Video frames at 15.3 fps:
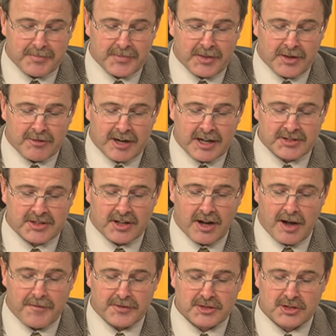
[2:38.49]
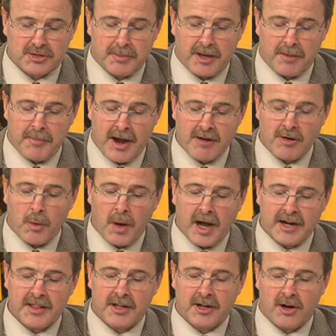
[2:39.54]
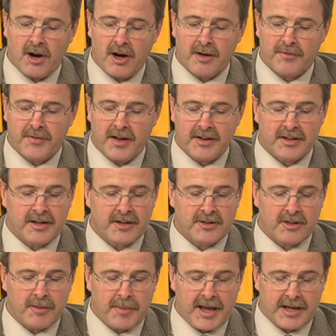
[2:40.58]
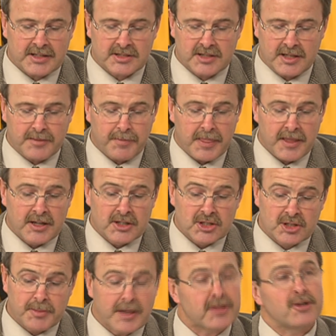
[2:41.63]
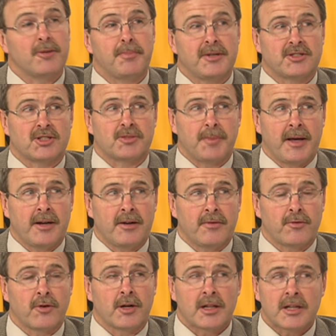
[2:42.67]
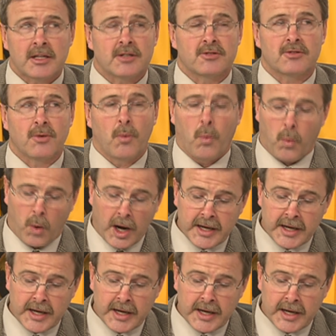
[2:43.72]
The arresting officer smelled marijuana in the car and found it under the back seat. Smith could be suspended for at least 1